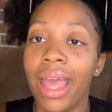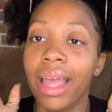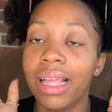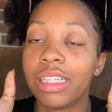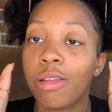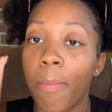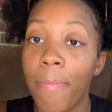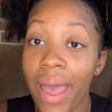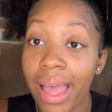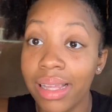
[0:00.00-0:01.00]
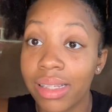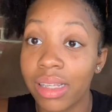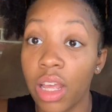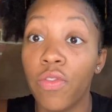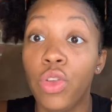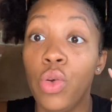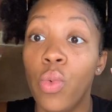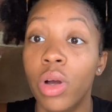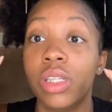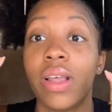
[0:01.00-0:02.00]
is best if you
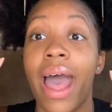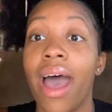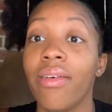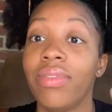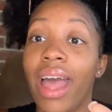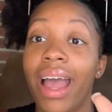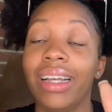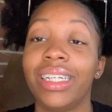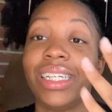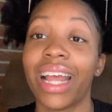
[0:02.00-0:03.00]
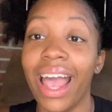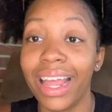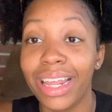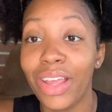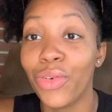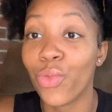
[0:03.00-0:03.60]
want to have that shiny,